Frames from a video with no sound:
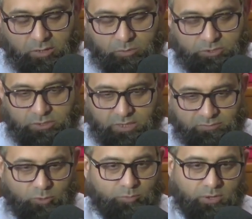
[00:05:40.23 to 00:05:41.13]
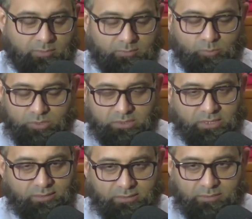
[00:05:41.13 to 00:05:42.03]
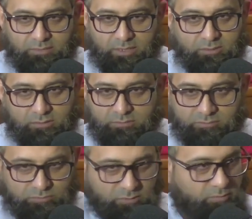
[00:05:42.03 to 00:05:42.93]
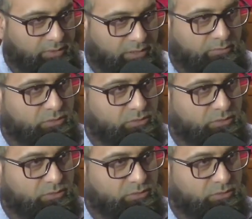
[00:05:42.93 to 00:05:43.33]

we should have no problem with telling them that, look, you know, become